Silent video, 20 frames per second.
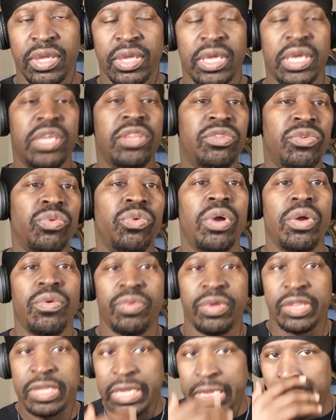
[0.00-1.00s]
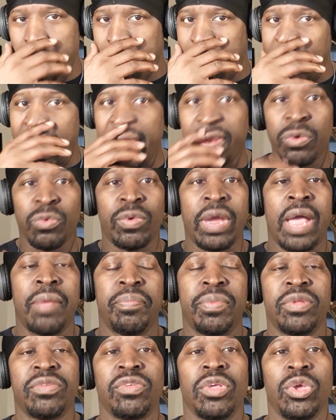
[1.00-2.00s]
He doing with these battle
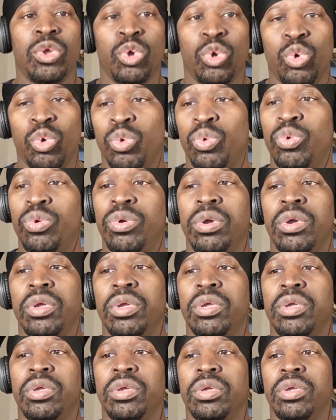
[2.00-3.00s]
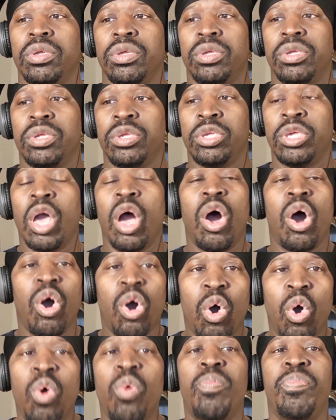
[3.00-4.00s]
rappers who y'all
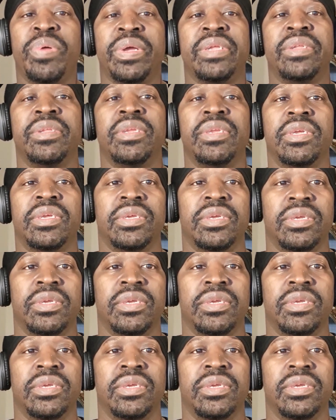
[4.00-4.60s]
hoping